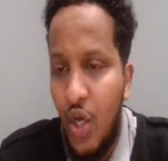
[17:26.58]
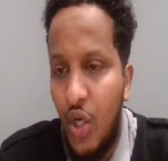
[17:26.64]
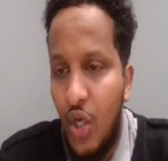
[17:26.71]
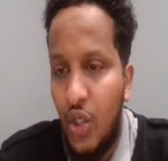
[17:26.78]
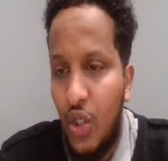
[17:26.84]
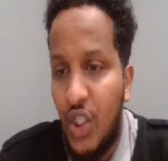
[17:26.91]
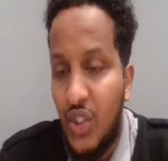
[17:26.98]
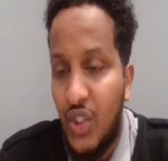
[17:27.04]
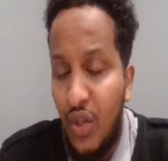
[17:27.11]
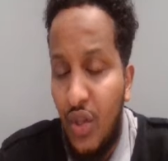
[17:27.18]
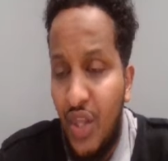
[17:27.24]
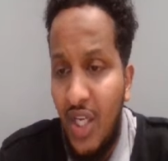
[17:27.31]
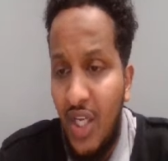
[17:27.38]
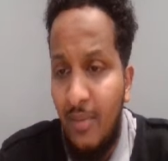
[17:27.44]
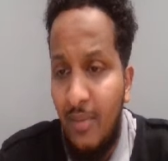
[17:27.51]
because
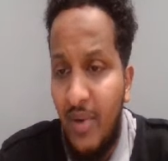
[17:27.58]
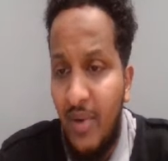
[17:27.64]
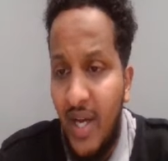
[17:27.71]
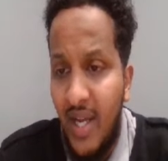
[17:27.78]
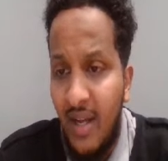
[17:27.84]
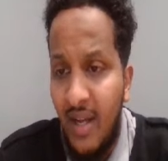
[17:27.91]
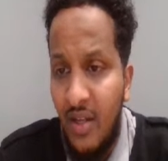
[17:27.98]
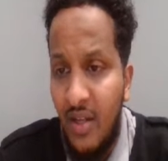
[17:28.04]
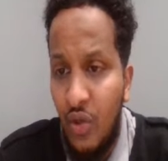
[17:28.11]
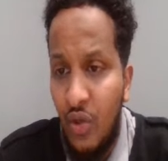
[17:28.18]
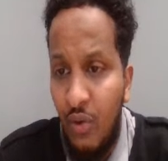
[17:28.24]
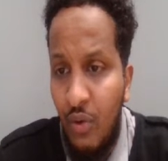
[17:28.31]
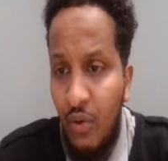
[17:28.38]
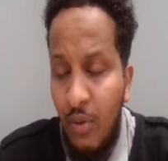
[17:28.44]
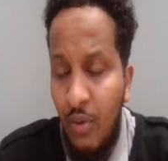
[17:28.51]
think about it,
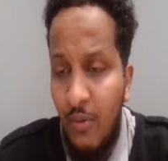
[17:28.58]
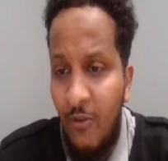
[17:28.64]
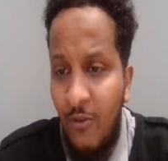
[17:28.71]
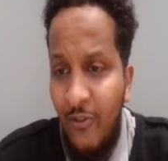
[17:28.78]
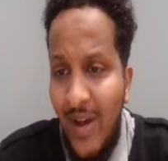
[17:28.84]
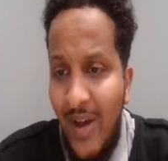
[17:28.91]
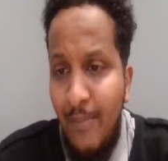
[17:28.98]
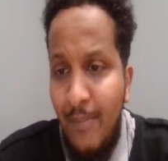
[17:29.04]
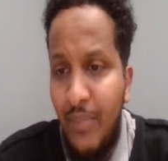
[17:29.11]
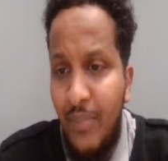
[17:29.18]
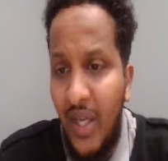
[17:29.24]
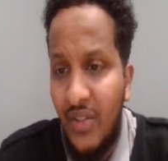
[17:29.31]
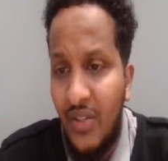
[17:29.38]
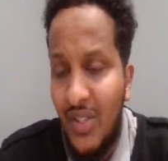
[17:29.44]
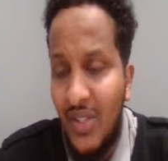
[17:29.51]
your fan
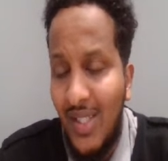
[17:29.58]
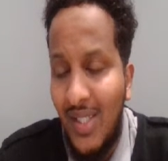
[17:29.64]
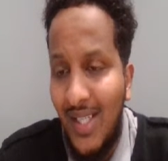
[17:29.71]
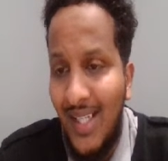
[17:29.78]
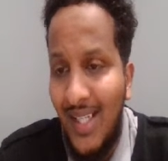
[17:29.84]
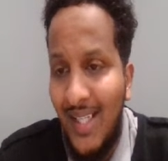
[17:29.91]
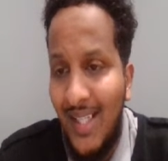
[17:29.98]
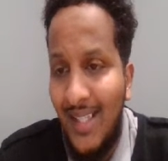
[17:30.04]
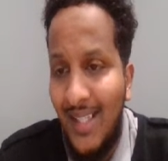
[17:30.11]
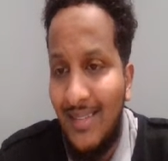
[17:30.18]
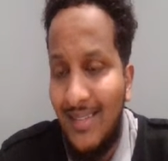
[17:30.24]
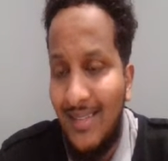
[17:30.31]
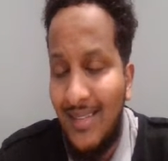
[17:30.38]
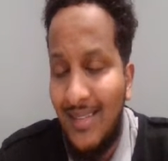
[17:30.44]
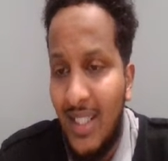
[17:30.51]
page
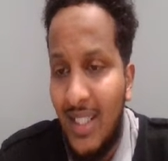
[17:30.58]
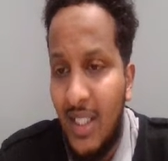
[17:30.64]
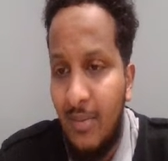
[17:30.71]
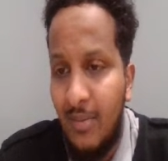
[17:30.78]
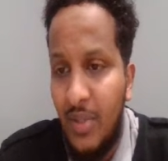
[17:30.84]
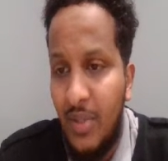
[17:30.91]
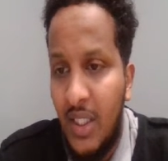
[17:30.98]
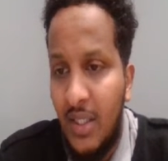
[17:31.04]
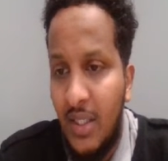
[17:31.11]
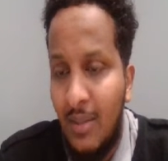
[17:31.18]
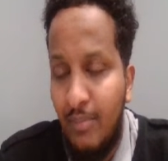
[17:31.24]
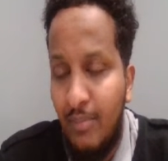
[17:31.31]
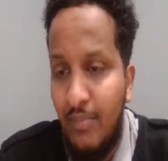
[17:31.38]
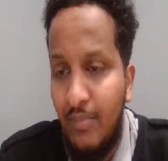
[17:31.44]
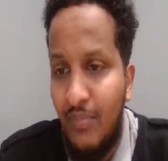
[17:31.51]
is gonna be
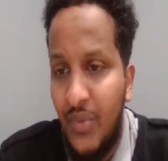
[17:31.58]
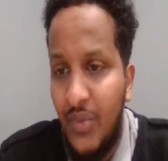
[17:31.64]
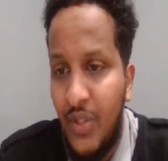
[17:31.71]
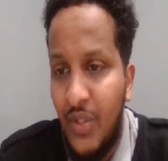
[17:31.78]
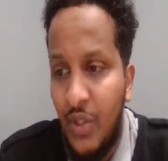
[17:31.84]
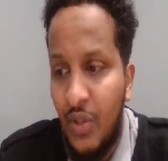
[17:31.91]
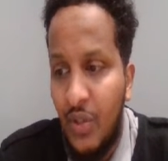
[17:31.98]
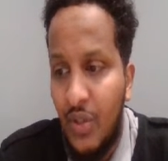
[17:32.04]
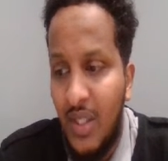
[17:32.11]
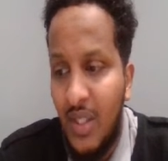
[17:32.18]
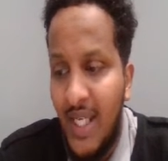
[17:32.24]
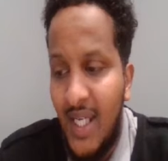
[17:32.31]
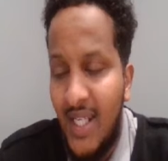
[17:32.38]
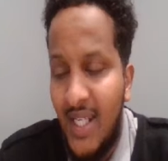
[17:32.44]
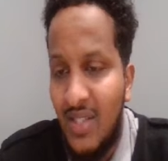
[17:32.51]
it
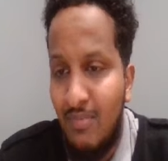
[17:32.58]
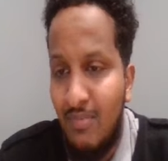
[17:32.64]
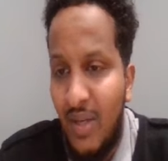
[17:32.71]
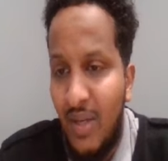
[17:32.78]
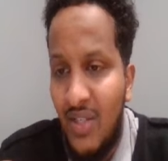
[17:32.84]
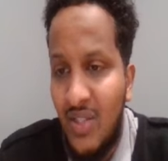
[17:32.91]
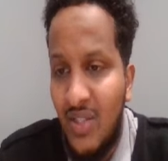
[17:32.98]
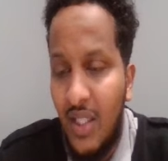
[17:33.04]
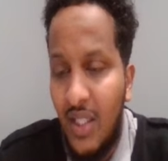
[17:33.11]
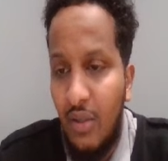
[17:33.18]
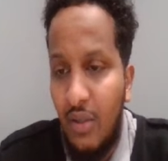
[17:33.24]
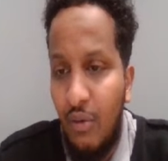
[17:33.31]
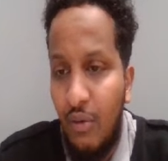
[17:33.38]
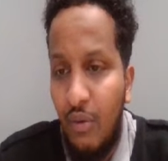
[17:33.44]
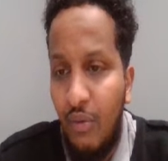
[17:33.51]
is basically
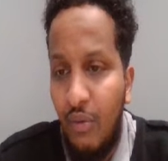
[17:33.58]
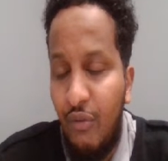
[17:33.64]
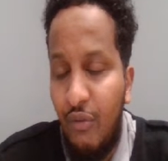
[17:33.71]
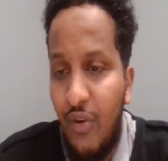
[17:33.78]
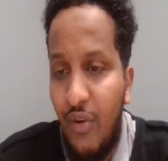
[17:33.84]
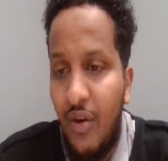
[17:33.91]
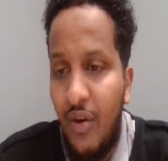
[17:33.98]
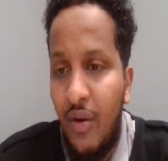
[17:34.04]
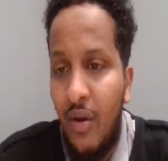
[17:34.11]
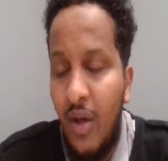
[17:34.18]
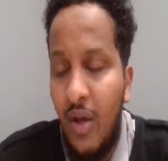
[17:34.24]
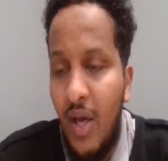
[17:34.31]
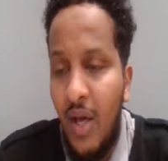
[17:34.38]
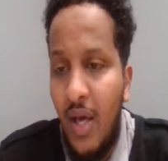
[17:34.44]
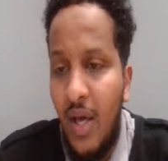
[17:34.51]
your front
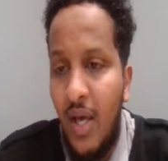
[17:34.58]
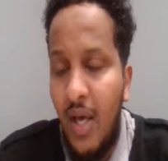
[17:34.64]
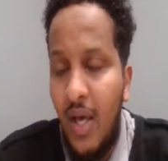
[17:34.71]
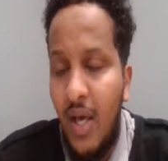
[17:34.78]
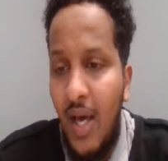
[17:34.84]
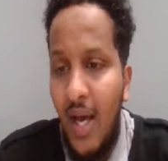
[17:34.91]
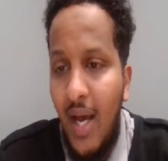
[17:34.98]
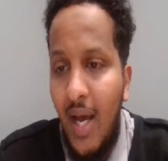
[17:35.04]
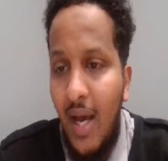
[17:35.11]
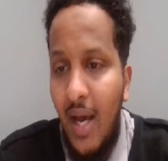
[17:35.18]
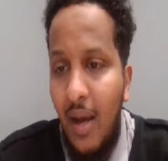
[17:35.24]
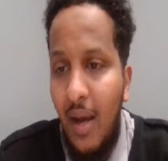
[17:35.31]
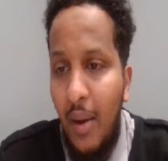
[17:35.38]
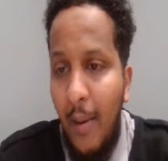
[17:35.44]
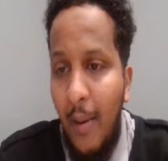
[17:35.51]

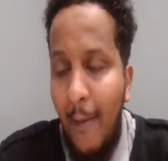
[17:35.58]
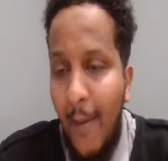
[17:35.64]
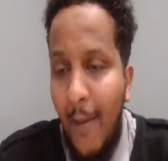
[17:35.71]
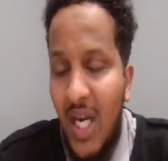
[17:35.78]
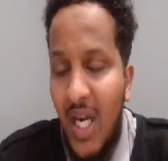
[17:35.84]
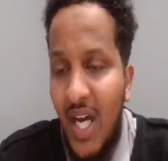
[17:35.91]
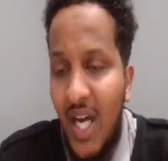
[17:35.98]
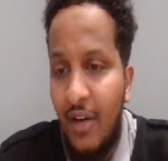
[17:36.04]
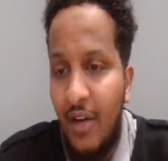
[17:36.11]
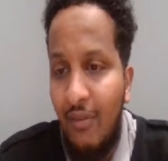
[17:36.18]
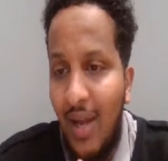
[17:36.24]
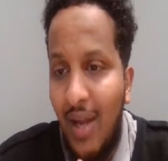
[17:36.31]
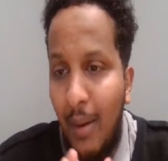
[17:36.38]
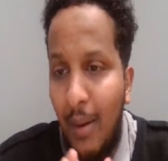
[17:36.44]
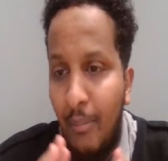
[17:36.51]
uh, kind of
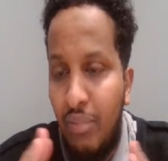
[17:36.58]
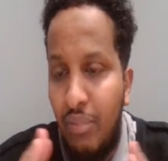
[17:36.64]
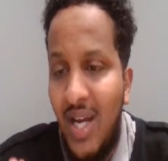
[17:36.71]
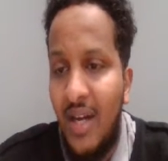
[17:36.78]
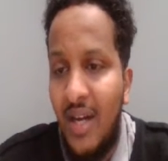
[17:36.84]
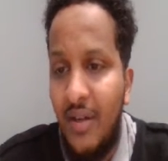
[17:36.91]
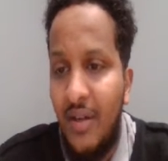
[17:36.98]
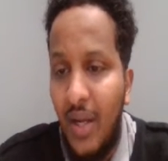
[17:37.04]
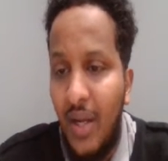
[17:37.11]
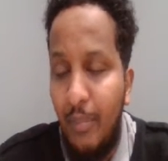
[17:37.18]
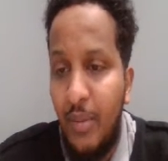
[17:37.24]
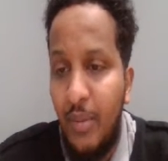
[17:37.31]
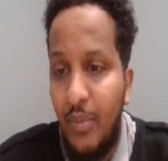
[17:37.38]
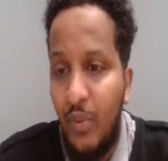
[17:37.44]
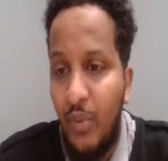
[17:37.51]
like brand that
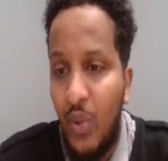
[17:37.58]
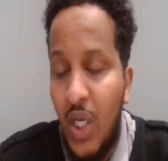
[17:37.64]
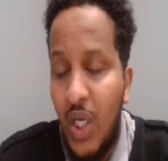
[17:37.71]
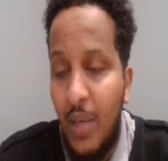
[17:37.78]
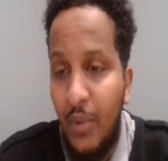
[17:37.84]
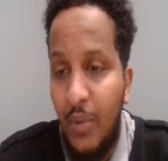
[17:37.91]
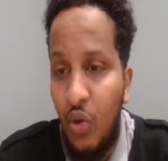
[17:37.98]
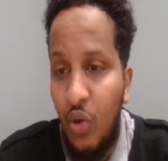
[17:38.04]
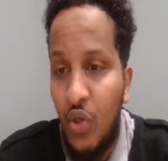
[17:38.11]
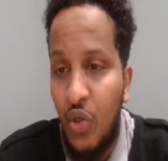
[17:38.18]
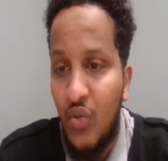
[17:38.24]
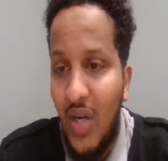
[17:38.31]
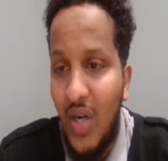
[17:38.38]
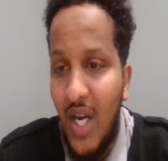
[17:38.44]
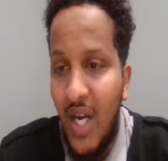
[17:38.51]
people will come
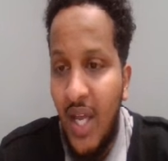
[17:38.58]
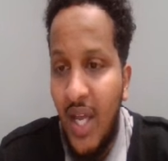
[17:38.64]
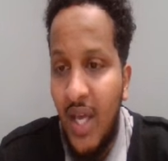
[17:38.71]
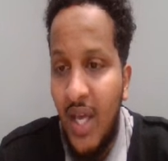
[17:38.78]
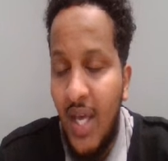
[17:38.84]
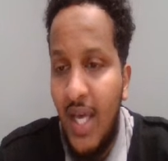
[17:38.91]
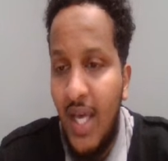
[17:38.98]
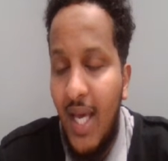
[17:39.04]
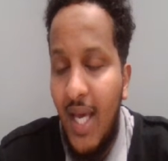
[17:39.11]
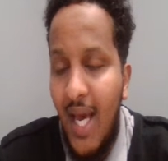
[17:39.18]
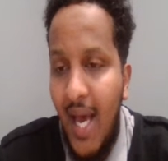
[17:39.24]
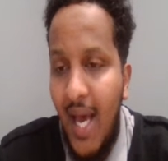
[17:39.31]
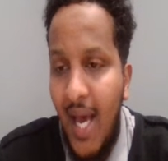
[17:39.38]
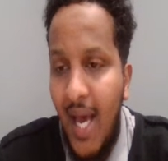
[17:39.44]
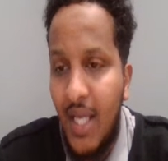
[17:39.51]
across, right?
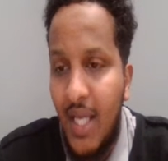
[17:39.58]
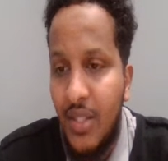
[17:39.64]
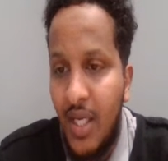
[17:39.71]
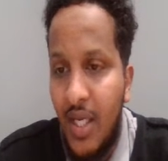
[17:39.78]
And